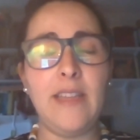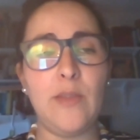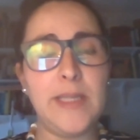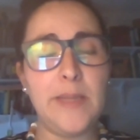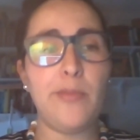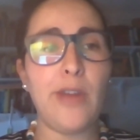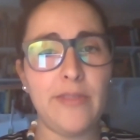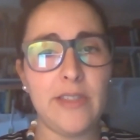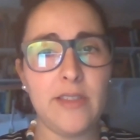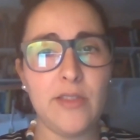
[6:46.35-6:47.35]
that was a
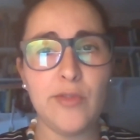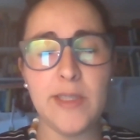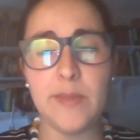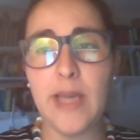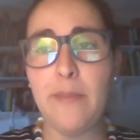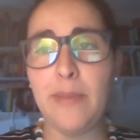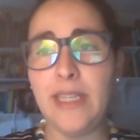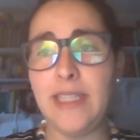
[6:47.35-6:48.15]
private tourism company,